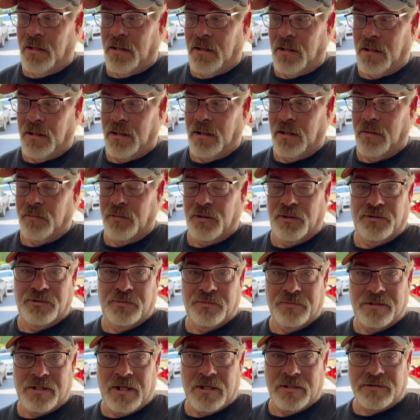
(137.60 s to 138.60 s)
Do
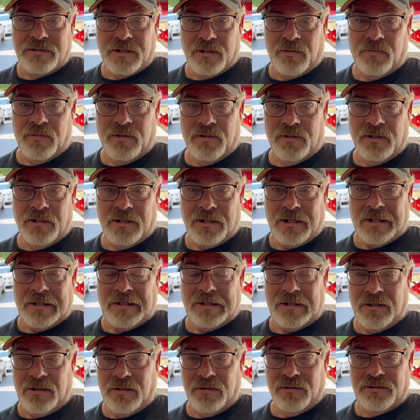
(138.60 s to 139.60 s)
some testing with it,
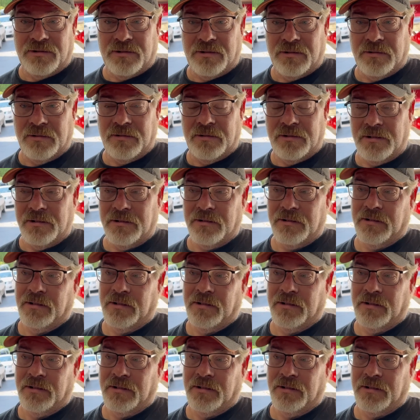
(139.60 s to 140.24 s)
get used to it,